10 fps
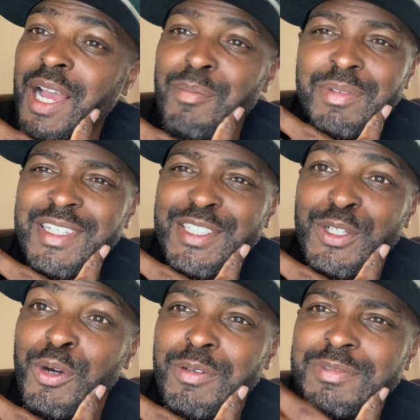I'm the, you
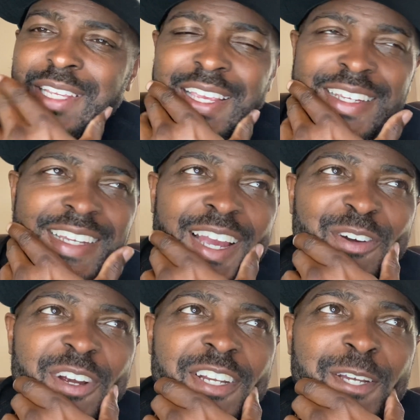know what I'm saying, guy
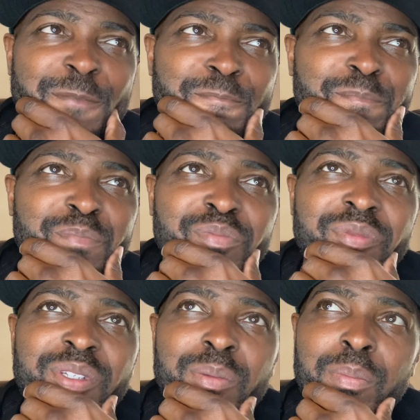right now.
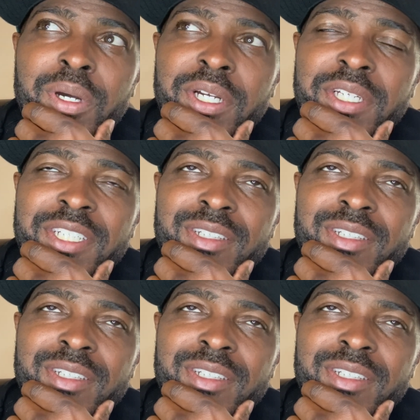But